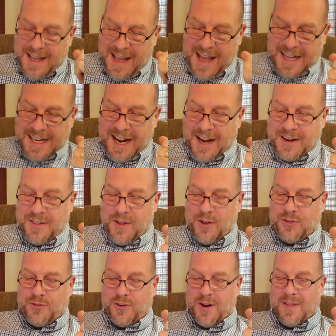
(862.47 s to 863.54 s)
hanging on to
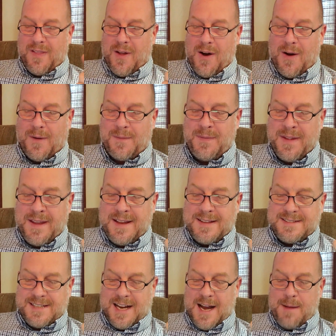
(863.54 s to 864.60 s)
those for a long
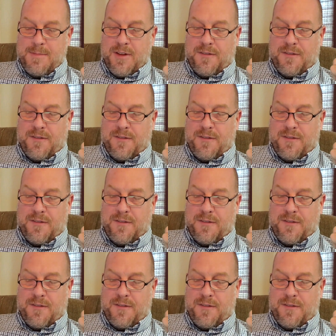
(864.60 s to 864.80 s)
time.